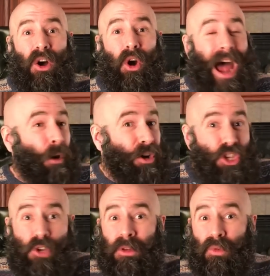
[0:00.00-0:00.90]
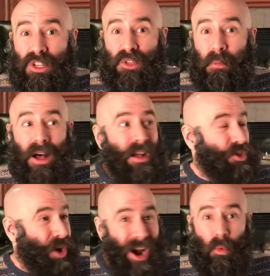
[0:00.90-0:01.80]
or our human
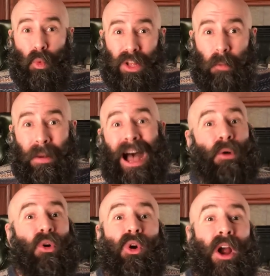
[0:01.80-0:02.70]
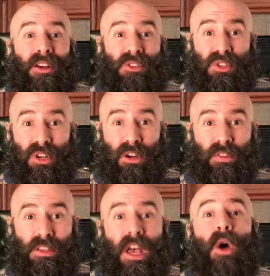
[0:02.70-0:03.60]
response or our willpower or our
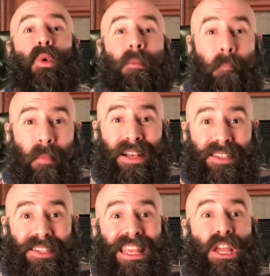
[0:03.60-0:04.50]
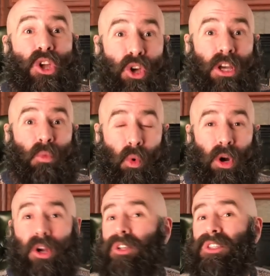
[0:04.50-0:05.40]
service. We must see good
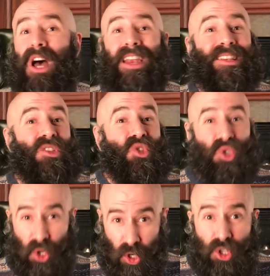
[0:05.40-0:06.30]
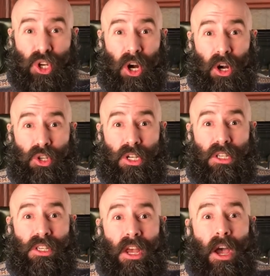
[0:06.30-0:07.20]
works not as
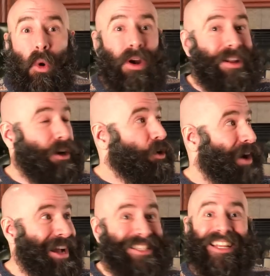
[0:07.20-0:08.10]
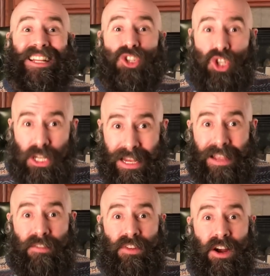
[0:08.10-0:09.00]
surcharges wherein Christ
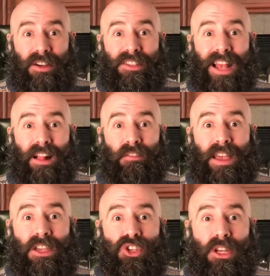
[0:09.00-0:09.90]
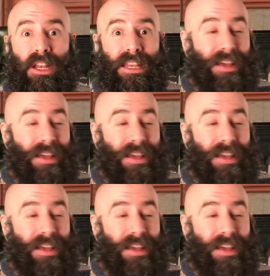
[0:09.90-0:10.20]
achieved our salvation and